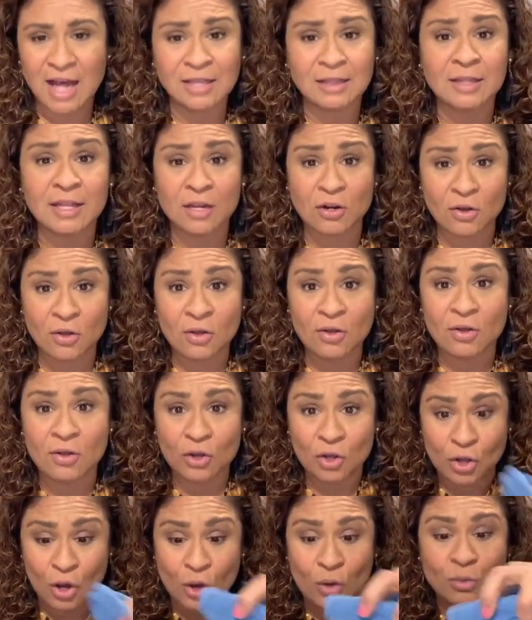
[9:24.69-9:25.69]
A little
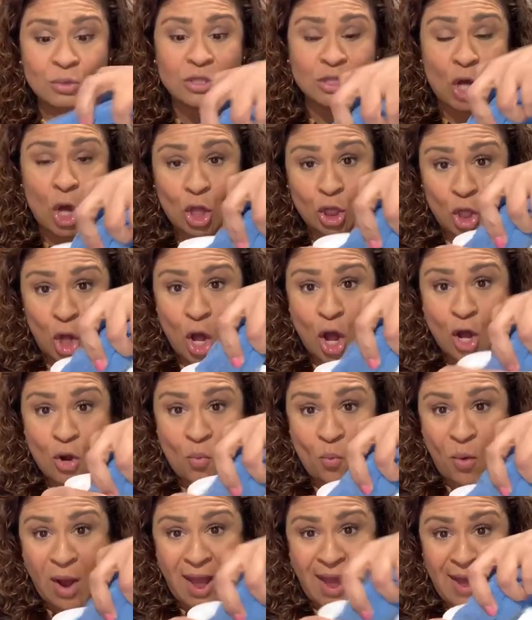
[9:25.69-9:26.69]
goes a
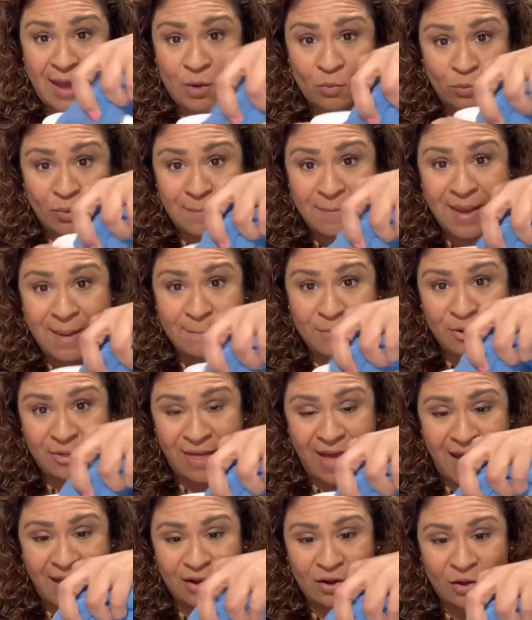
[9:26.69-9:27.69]
long way. Remember
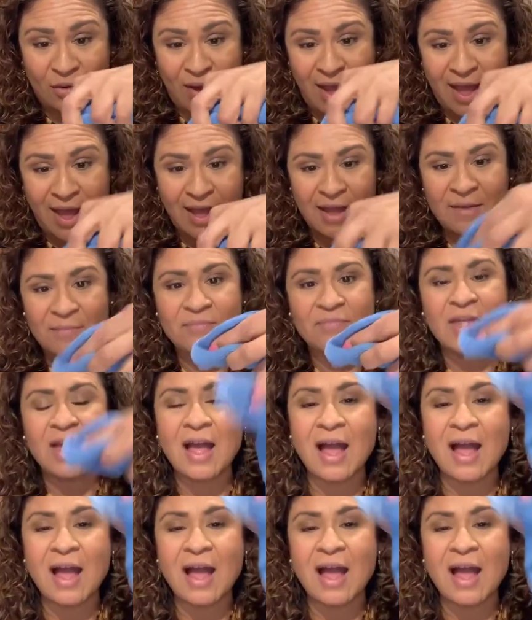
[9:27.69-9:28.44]
that, okay?